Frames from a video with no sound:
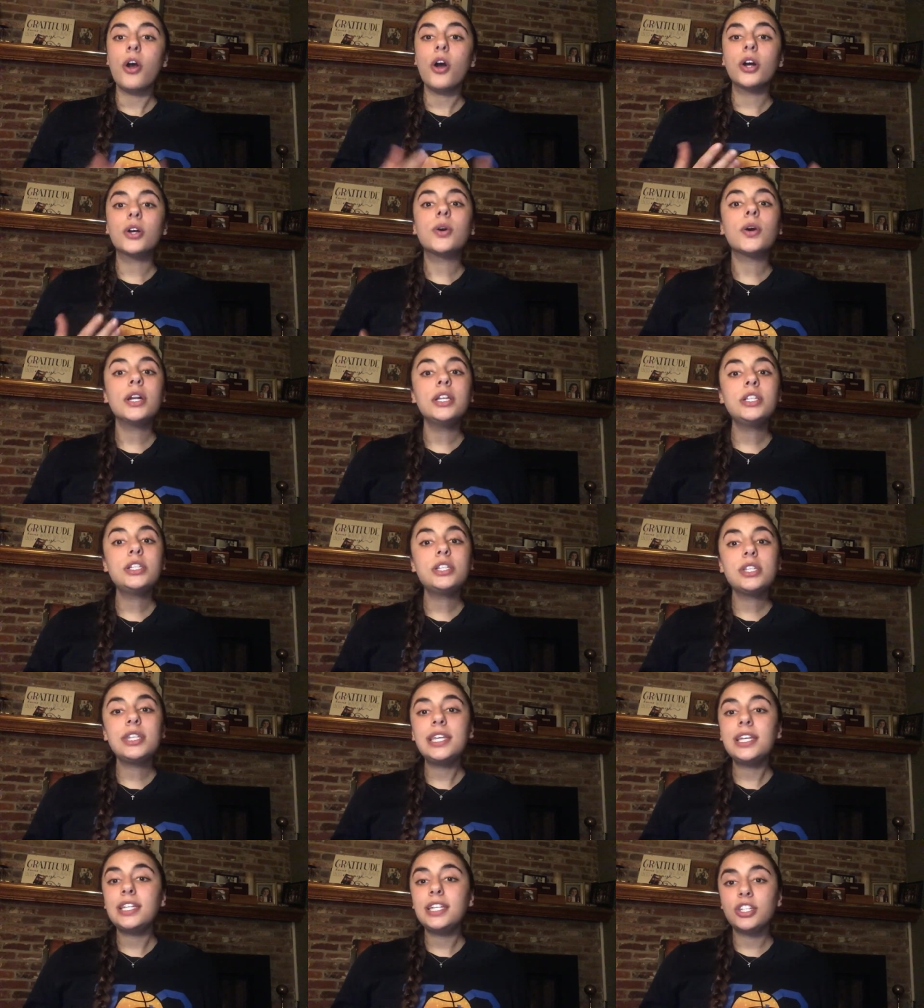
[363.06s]
according to
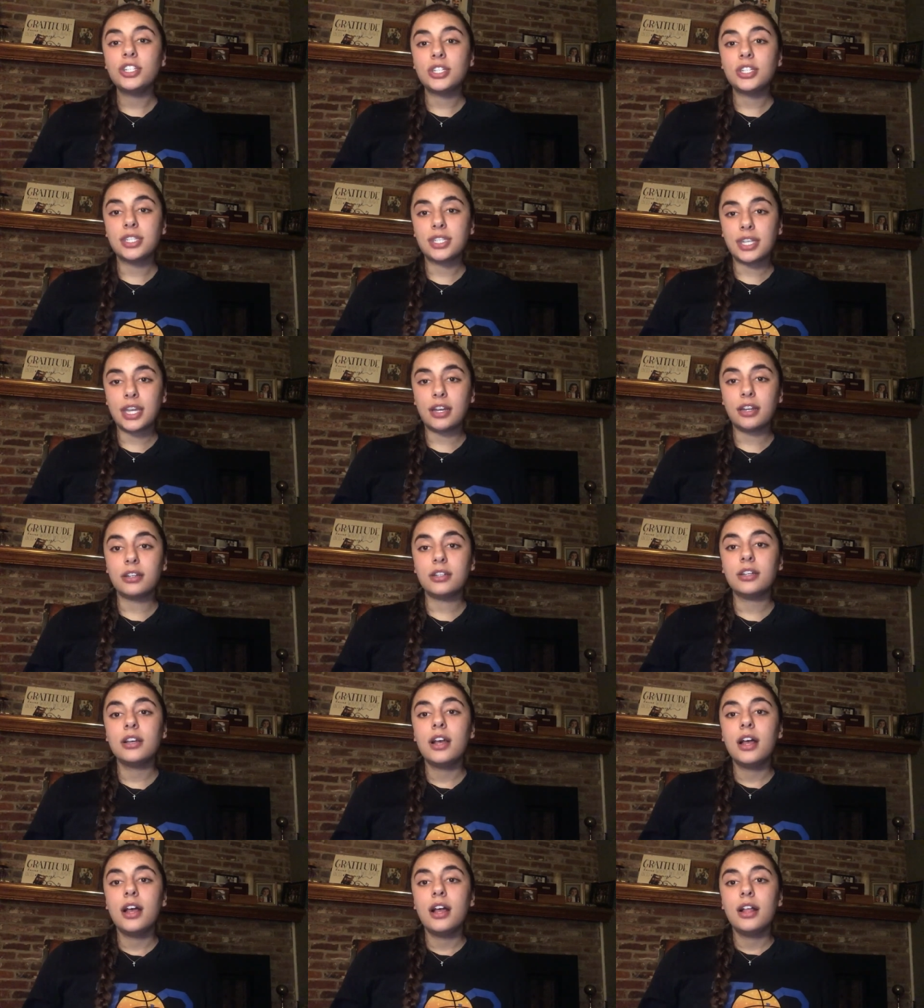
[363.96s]
the Addiction Center,
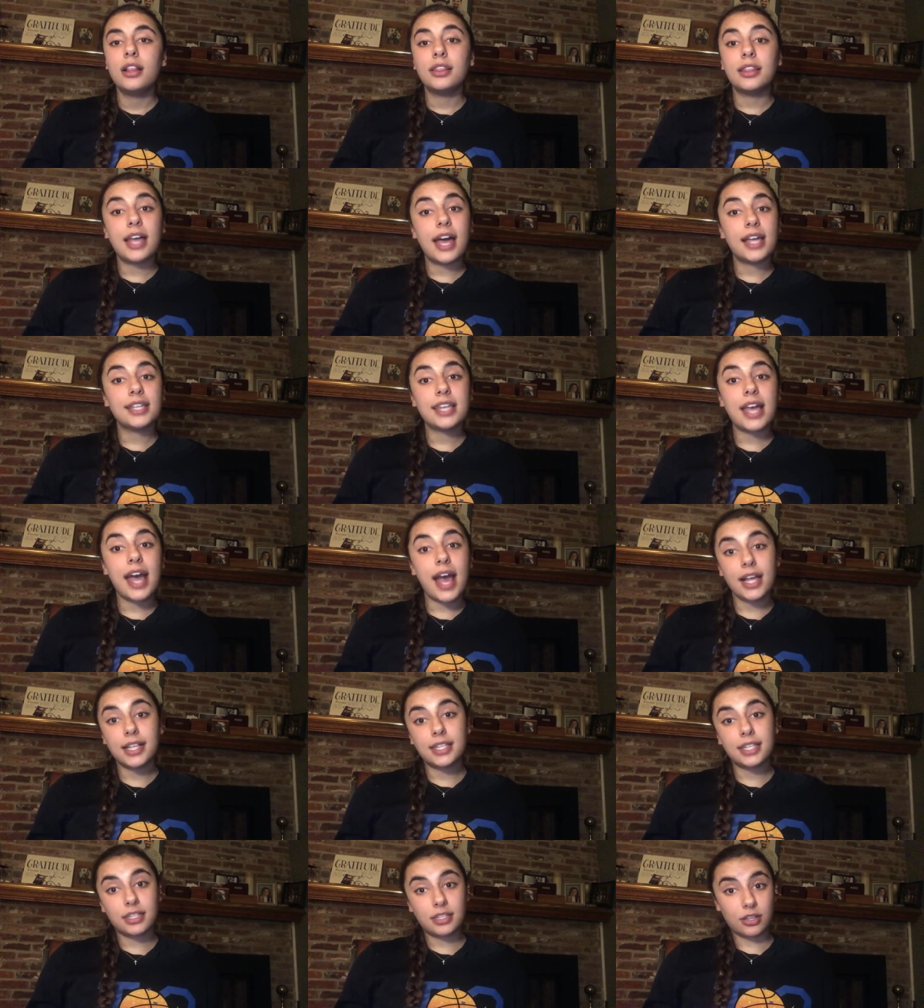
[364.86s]
last
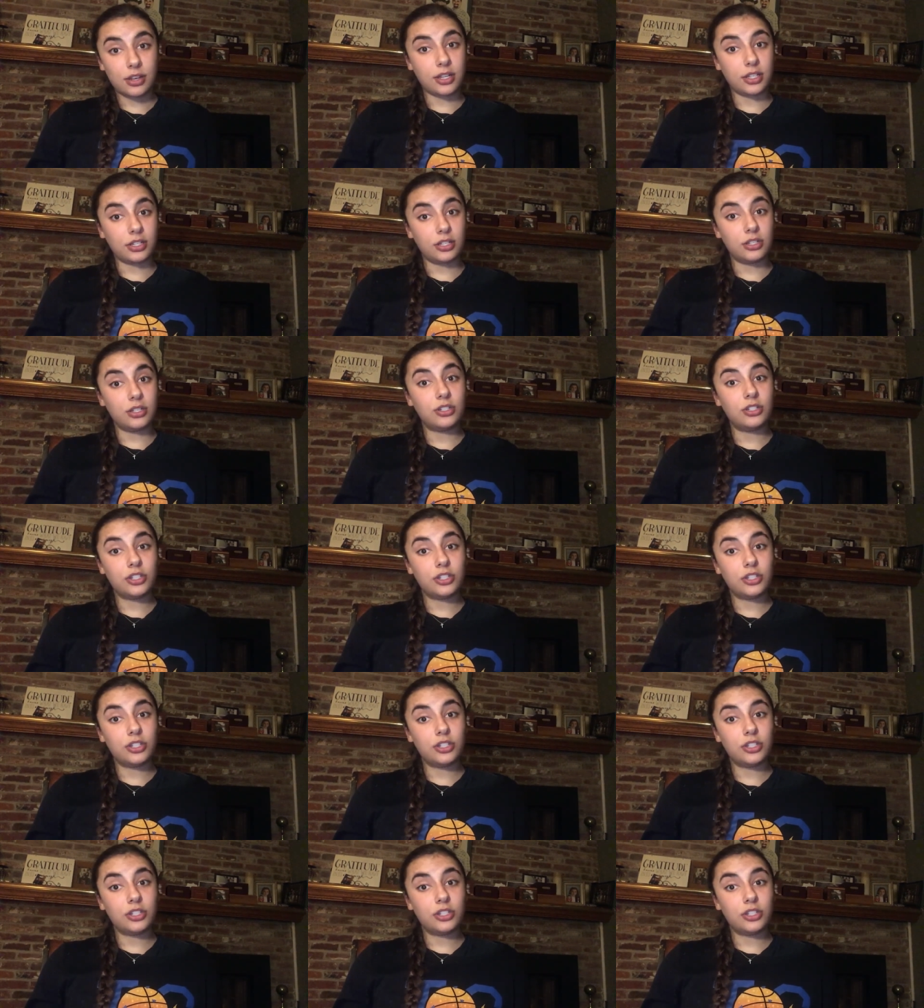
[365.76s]
access on